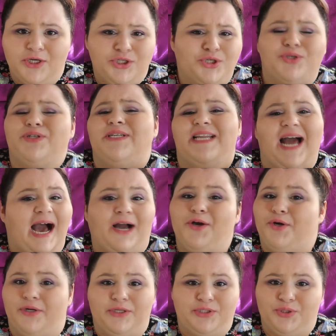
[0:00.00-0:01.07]
you're not
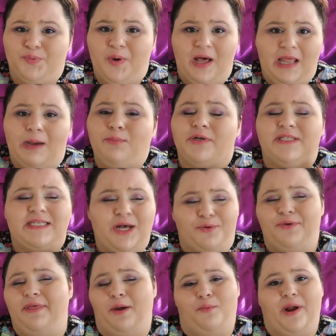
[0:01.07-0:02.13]
gonna do well. I'm gonna tell
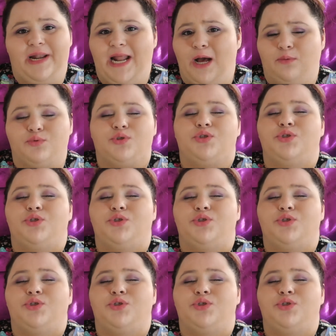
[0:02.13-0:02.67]
you that right now.